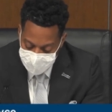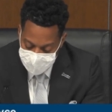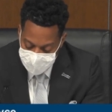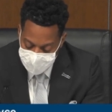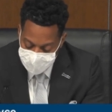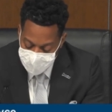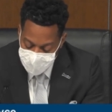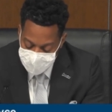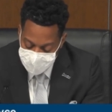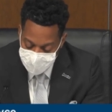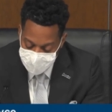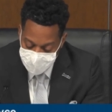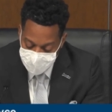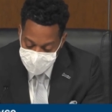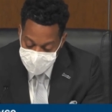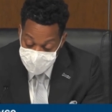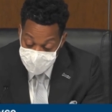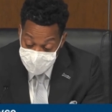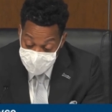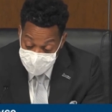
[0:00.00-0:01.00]
that people
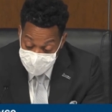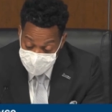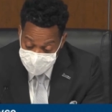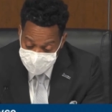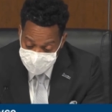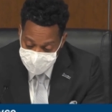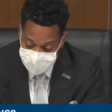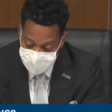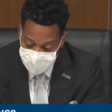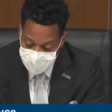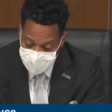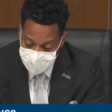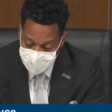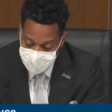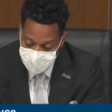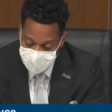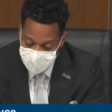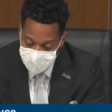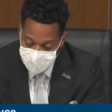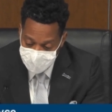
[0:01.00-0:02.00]
don't see
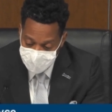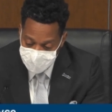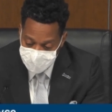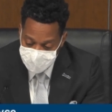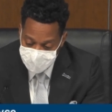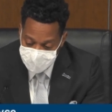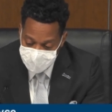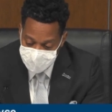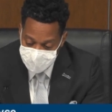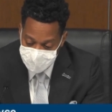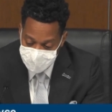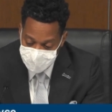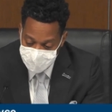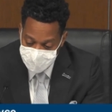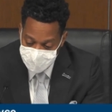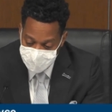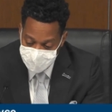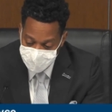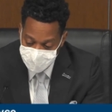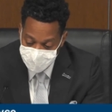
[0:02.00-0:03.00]
and
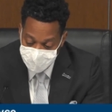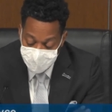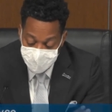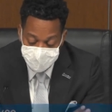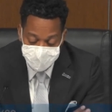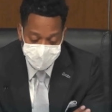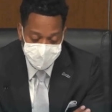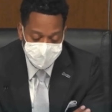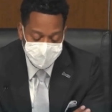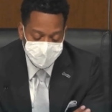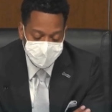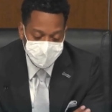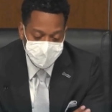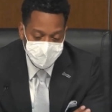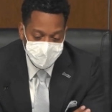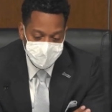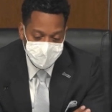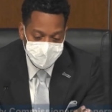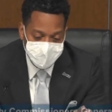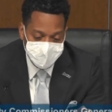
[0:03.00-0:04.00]
will never
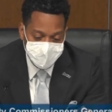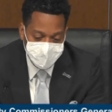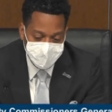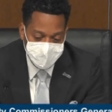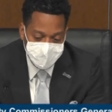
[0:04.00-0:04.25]
um,